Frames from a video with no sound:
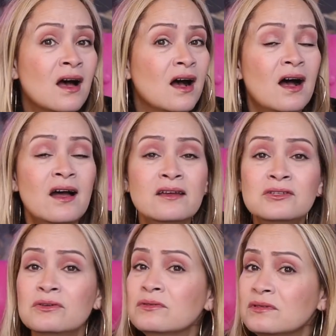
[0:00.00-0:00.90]
I
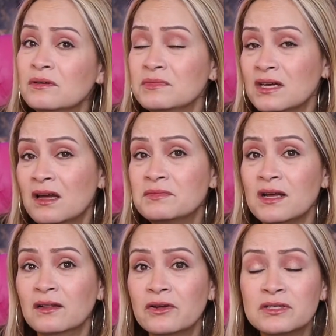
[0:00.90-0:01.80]
do sometimes
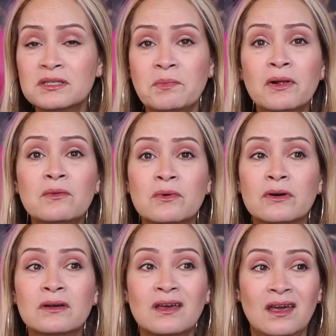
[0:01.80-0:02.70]
a lot of spell
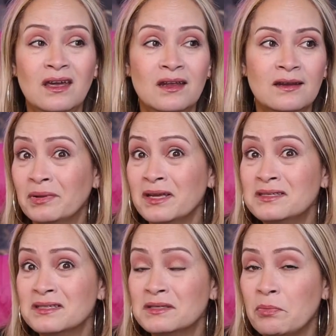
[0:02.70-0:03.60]
work in
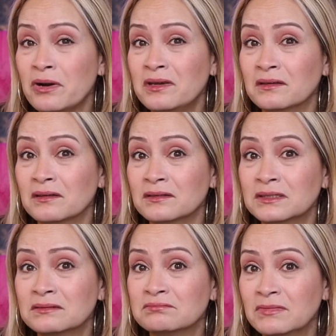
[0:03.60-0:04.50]
places, parking
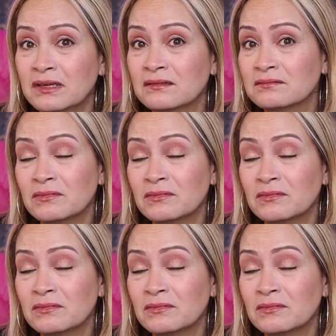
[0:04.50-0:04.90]
lots, you know,